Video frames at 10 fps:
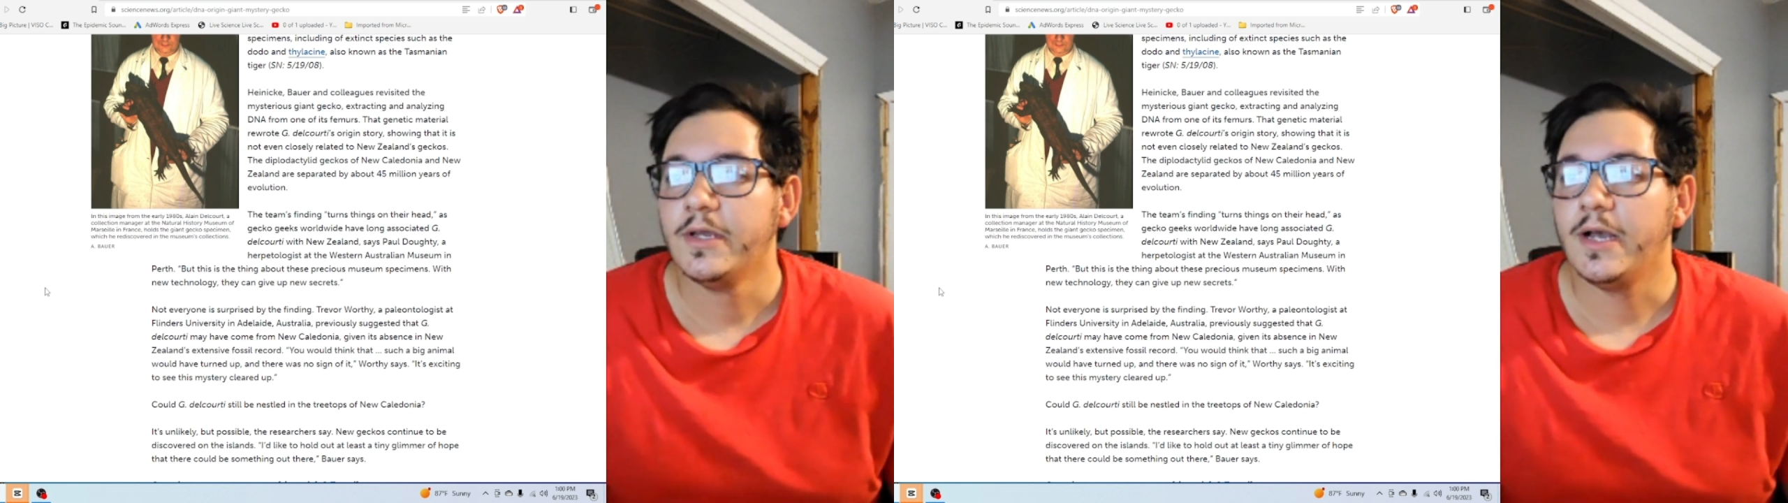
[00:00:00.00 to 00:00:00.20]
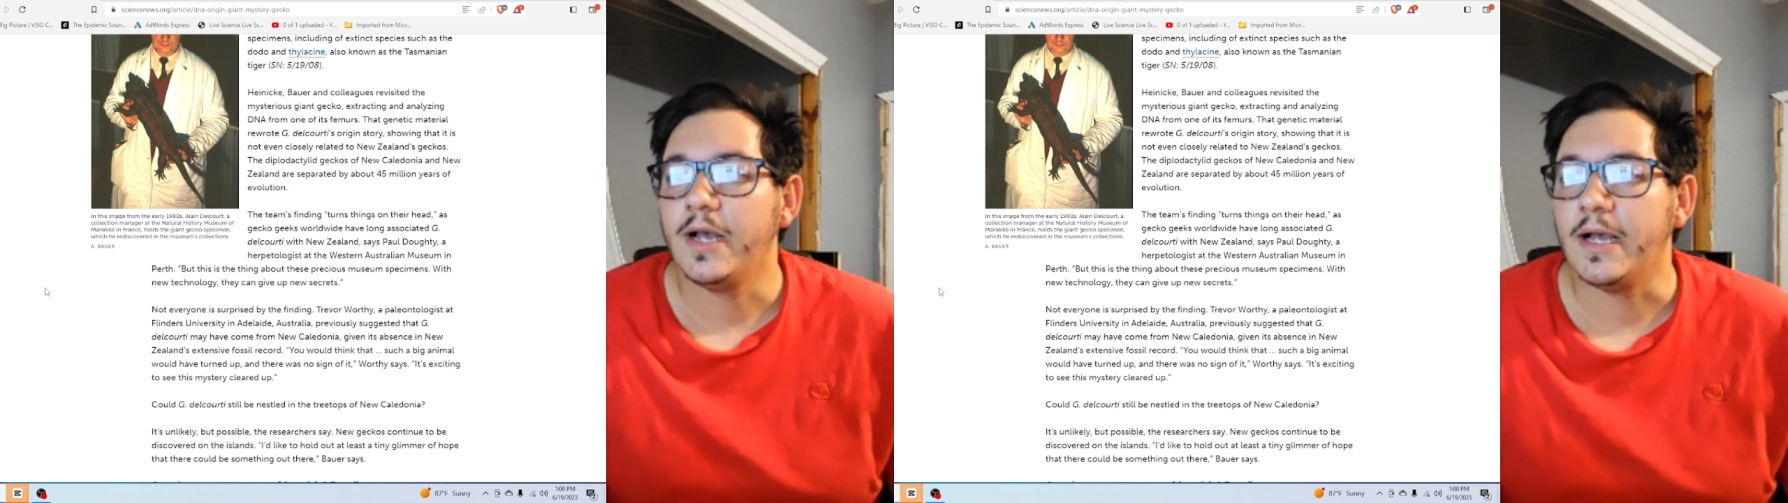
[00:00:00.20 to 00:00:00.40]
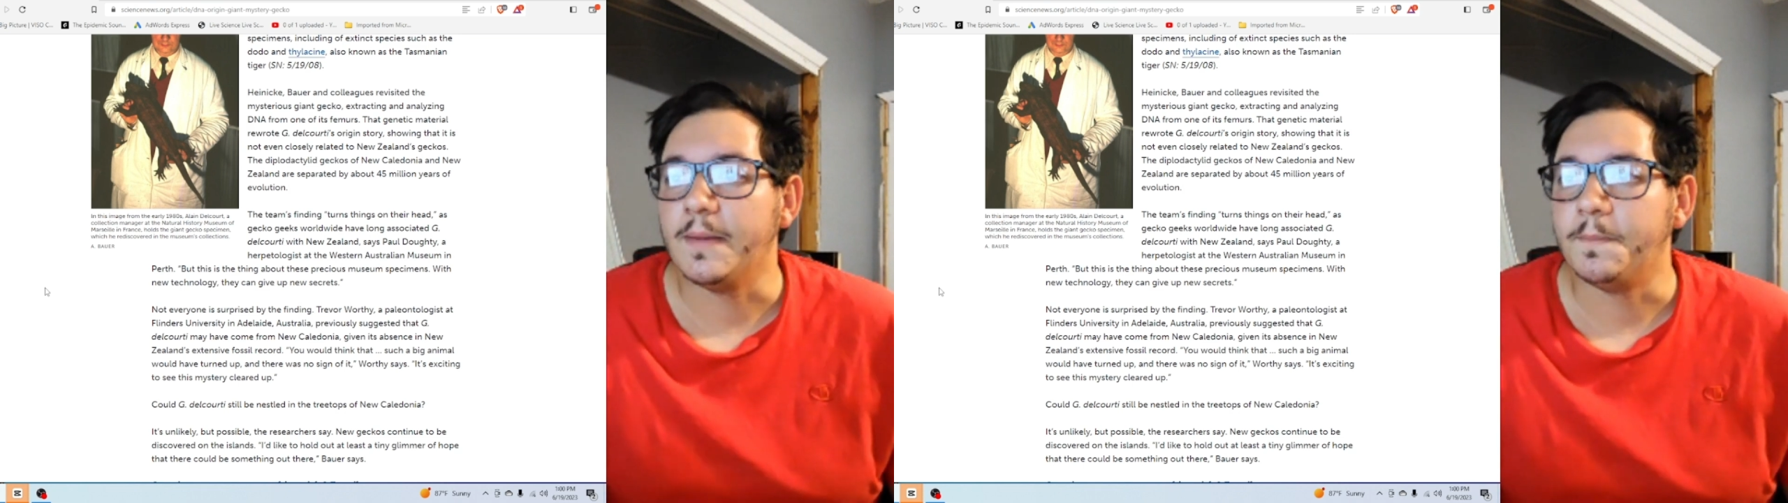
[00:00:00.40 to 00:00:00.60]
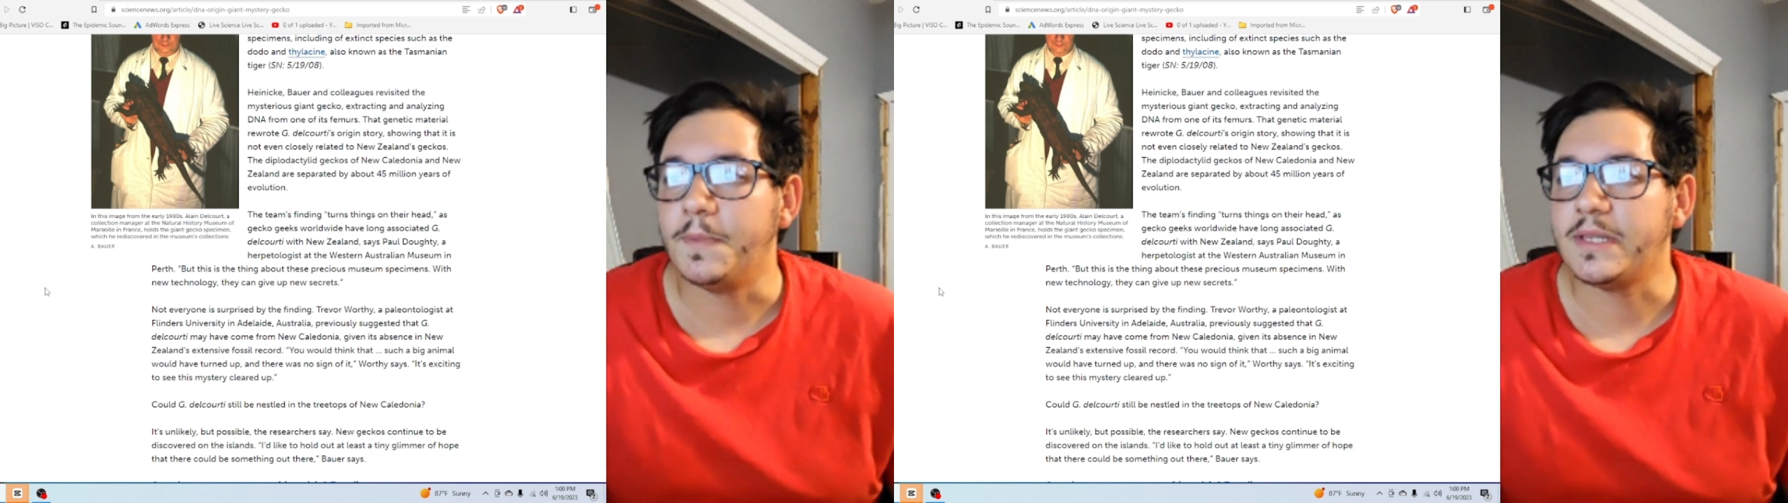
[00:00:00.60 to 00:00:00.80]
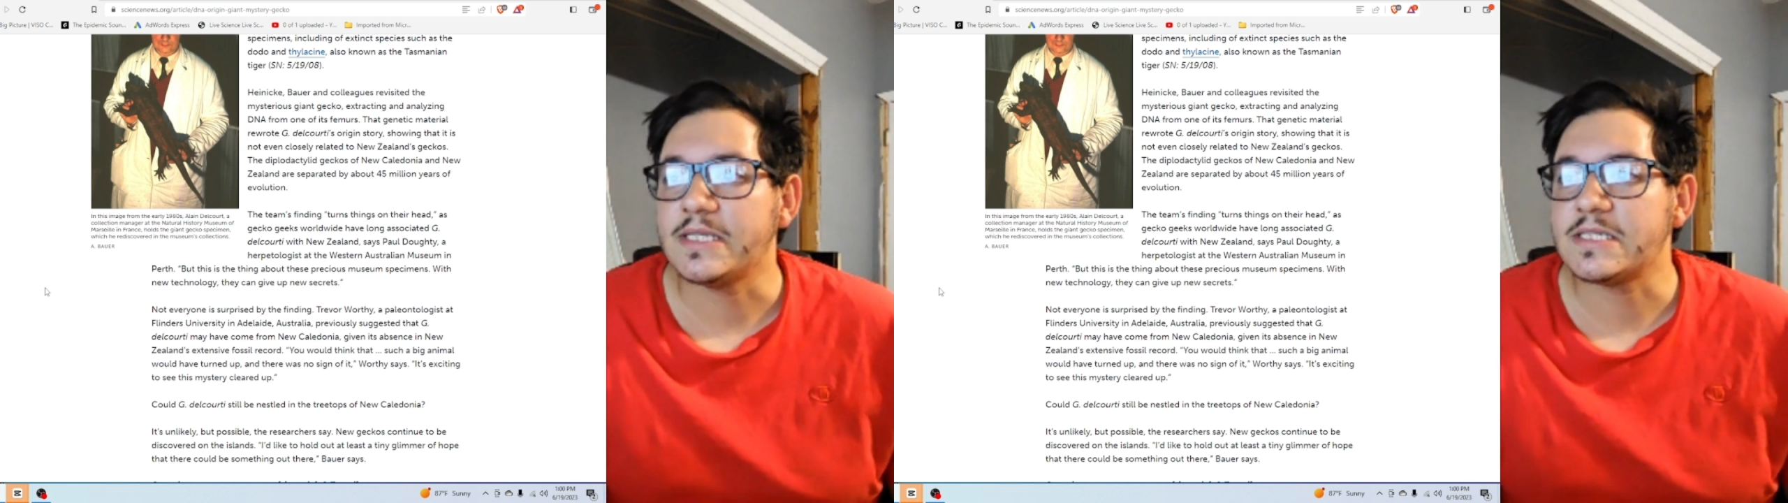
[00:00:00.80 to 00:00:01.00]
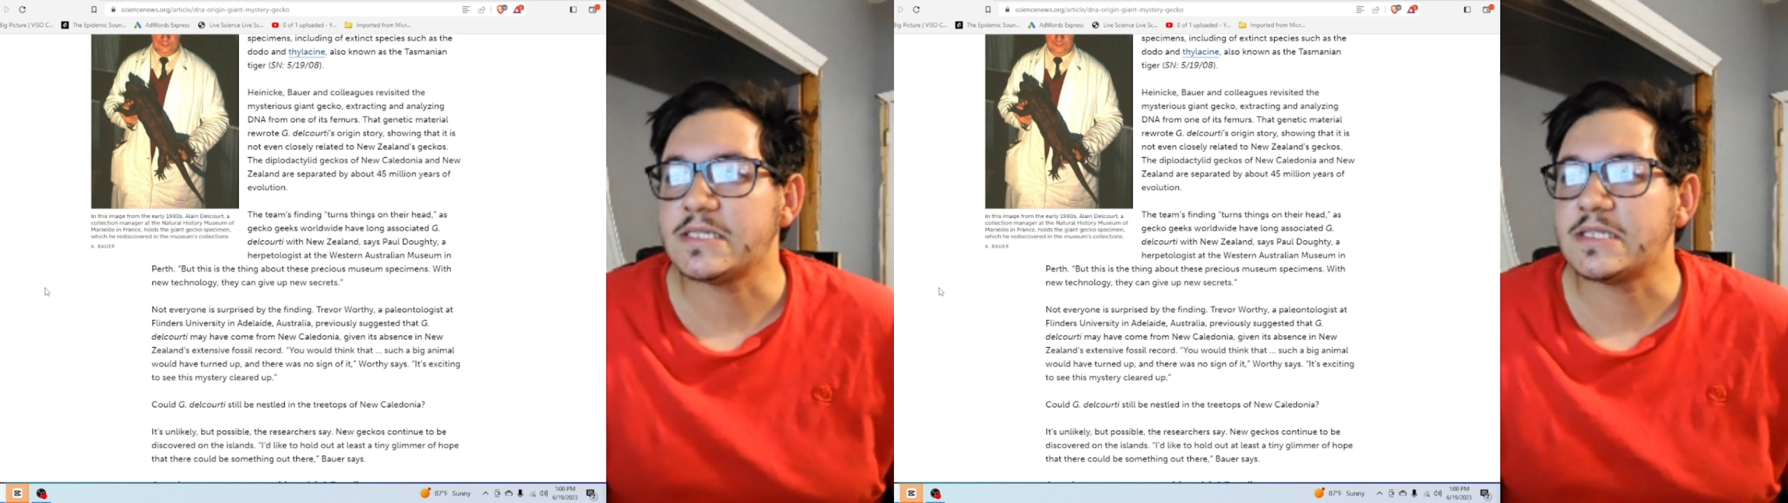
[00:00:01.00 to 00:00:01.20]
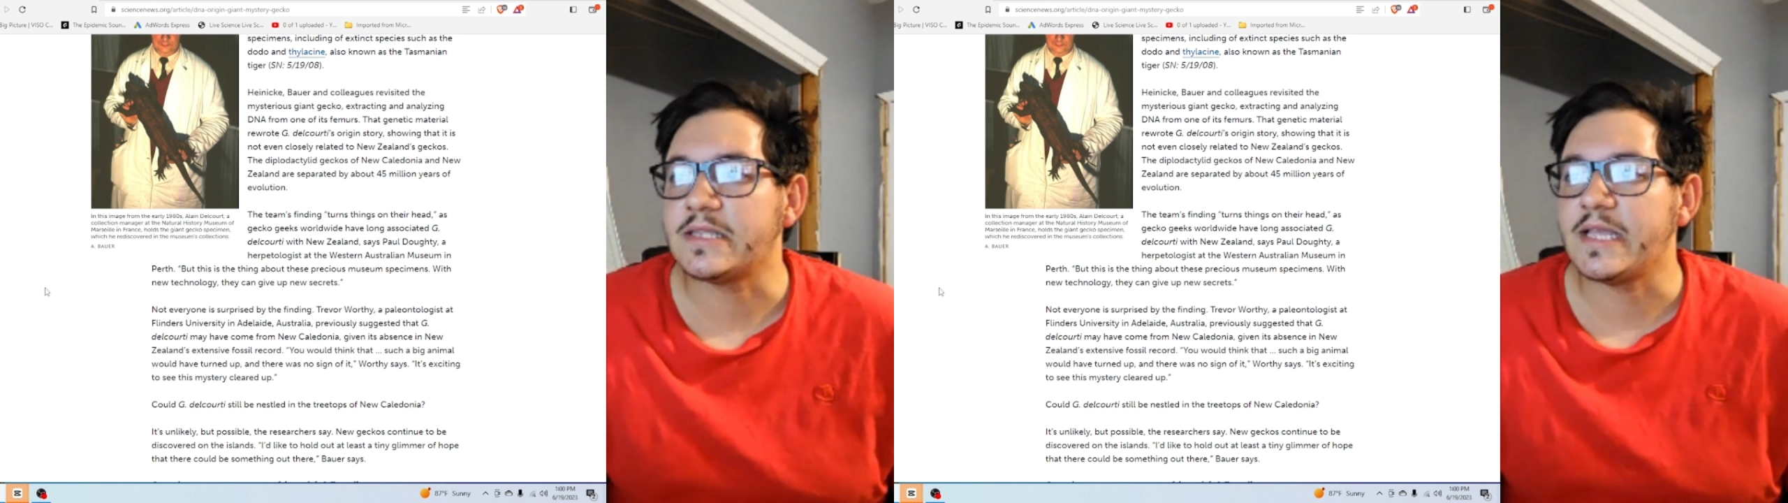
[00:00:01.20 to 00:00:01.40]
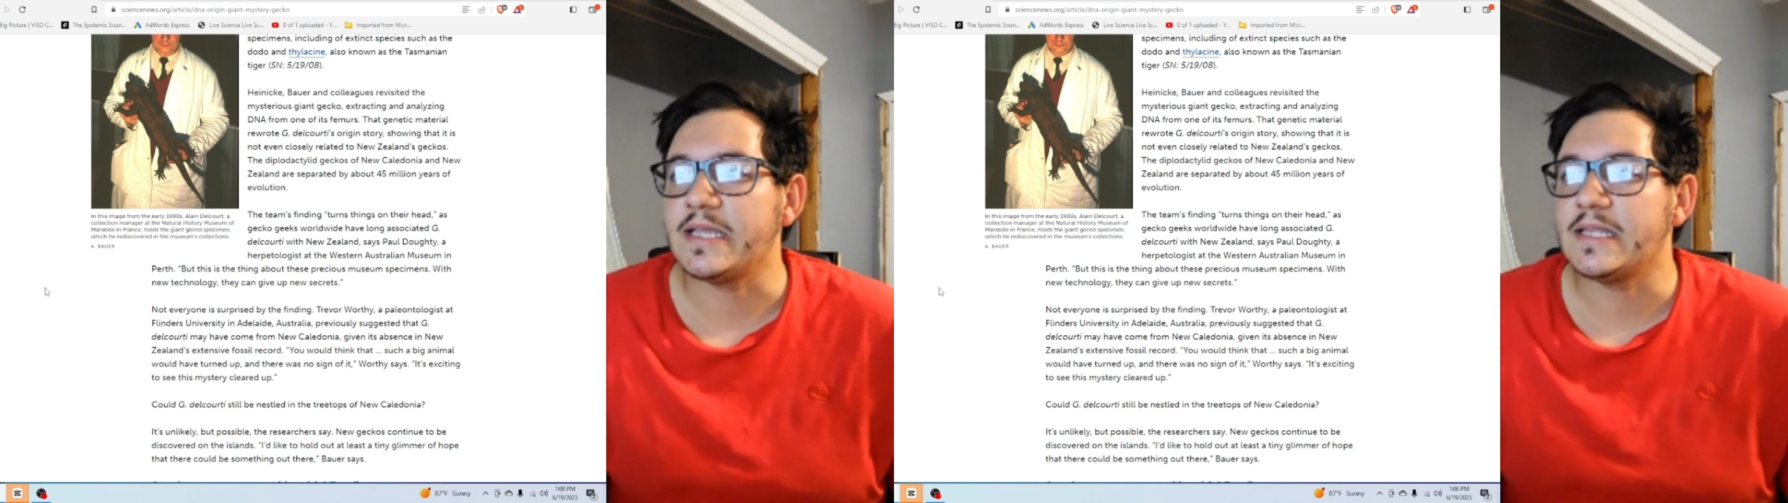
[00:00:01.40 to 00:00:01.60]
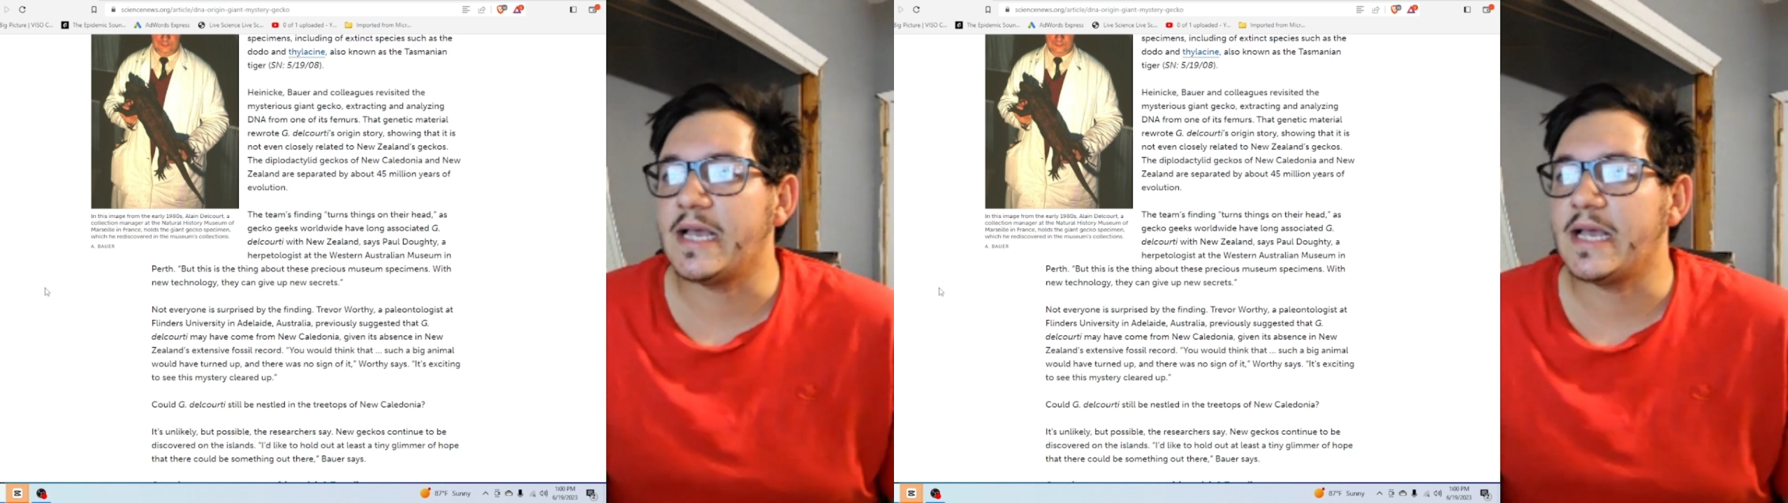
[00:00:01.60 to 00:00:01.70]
Uh, but this is the thing